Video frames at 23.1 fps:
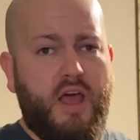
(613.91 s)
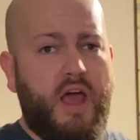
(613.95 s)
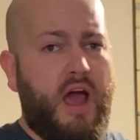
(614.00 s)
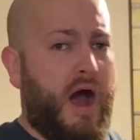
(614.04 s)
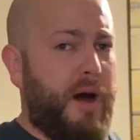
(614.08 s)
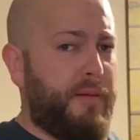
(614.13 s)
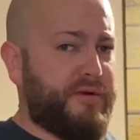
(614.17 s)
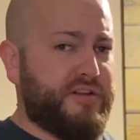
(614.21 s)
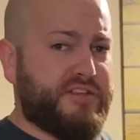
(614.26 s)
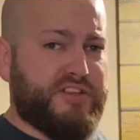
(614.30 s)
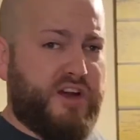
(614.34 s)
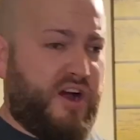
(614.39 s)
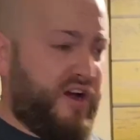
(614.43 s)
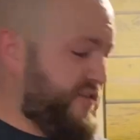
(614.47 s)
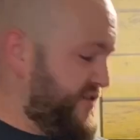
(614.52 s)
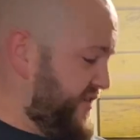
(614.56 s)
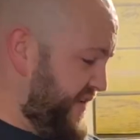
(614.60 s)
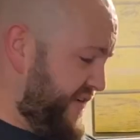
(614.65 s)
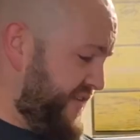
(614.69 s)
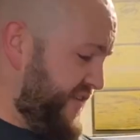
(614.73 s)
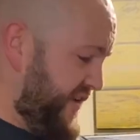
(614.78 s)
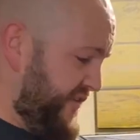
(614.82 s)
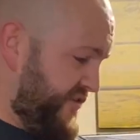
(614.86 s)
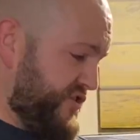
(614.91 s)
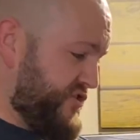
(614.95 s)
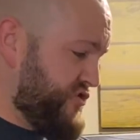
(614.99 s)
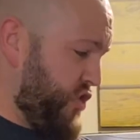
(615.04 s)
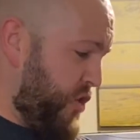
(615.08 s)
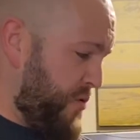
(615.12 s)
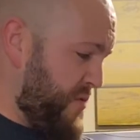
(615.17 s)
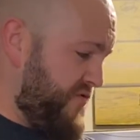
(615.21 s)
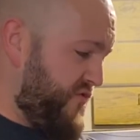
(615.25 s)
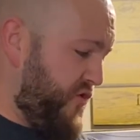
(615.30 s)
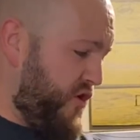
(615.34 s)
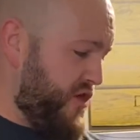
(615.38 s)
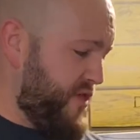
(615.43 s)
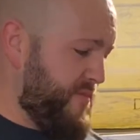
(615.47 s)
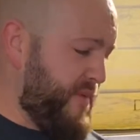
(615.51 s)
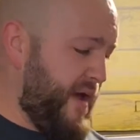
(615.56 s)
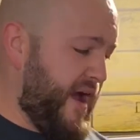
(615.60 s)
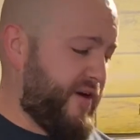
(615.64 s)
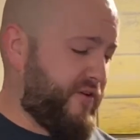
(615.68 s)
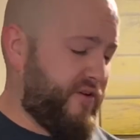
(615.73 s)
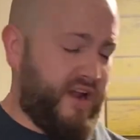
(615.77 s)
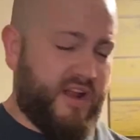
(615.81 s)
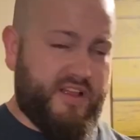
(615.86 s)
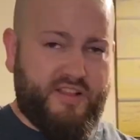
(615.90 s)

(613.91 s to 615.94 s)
I'm going to start, if you saw before in the background,